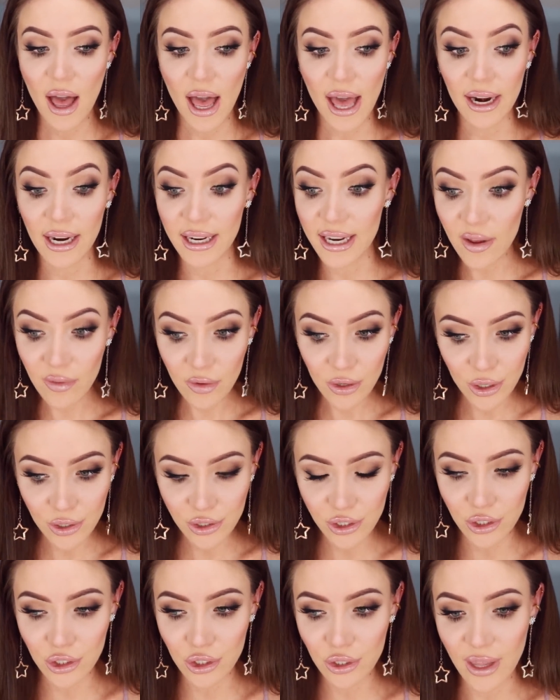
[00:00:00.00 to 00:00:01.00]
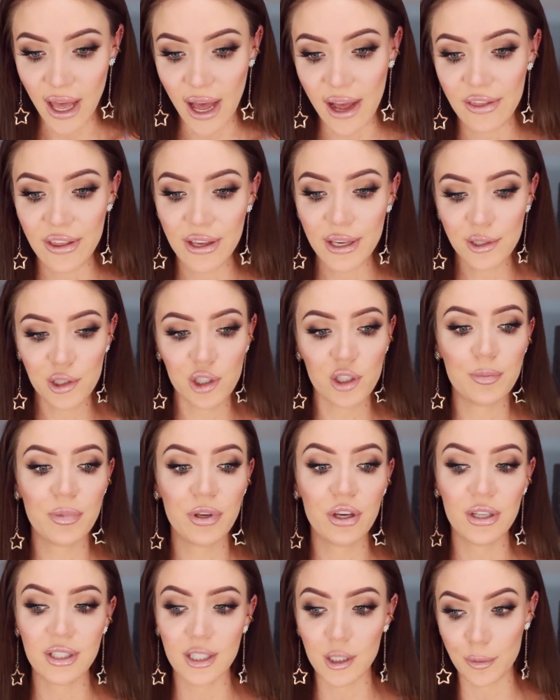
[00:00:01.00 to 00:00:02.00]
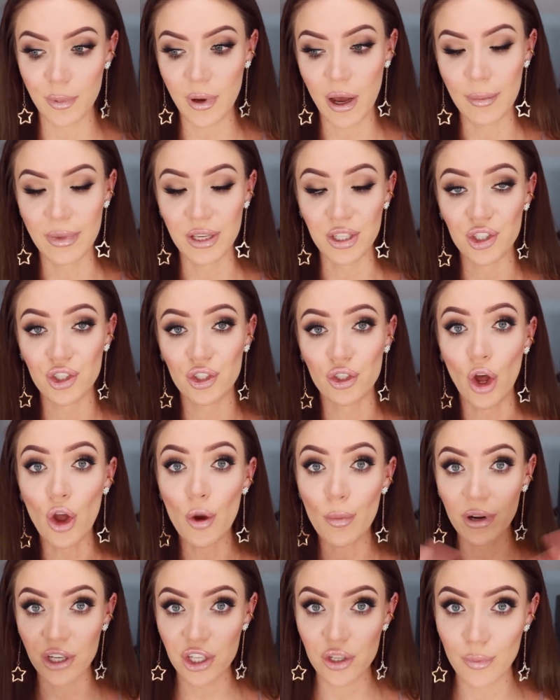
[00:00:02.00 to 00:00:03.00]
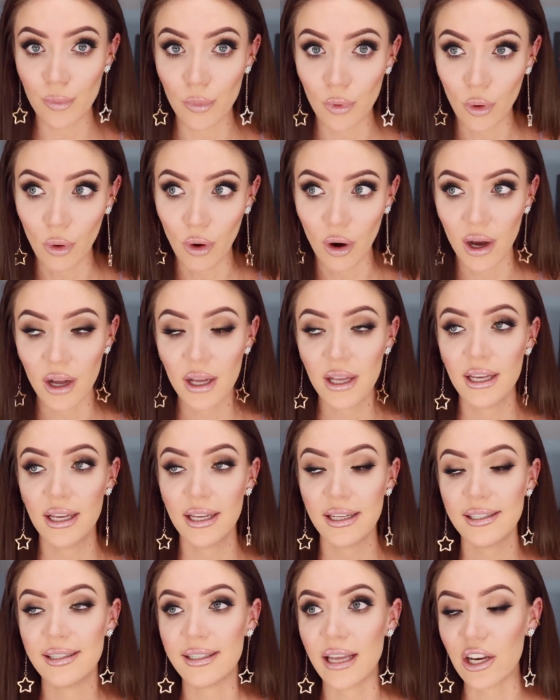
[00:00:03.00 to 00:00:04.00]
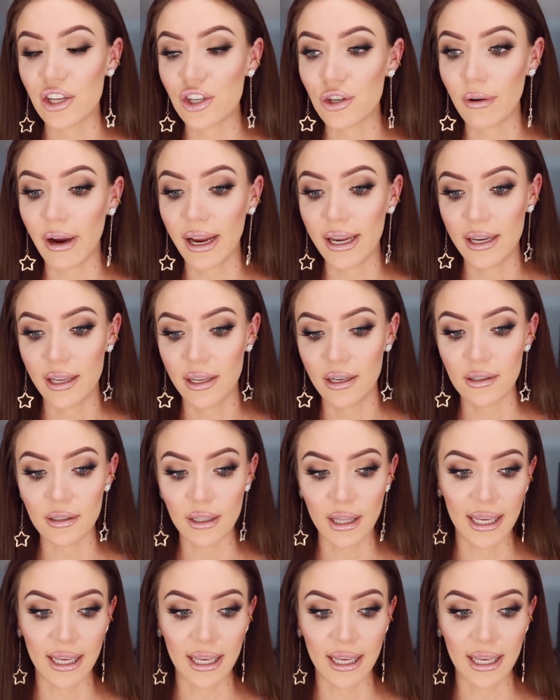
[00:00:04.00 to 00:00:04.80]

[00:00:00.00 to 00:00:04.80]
And I never used to do that. I think it's just because it's becoming so much more saturated,